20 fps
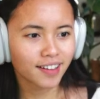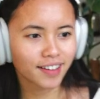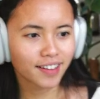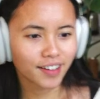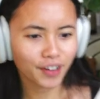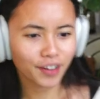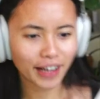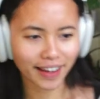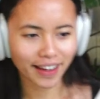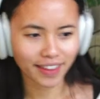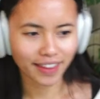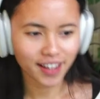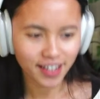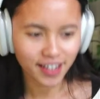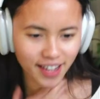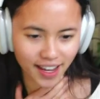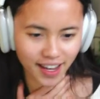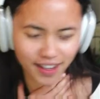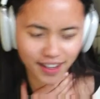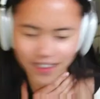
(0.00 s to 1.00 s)
Okay,
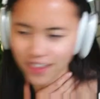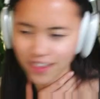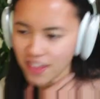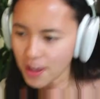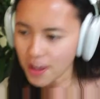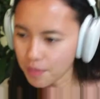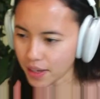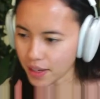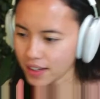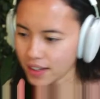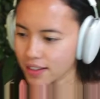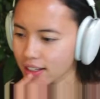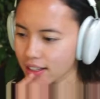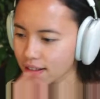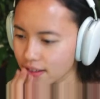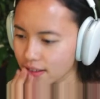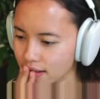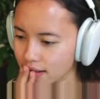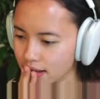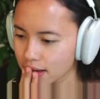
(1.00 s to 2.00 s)
that makes
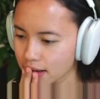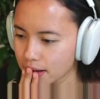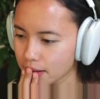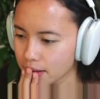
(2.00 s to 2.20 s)
sense.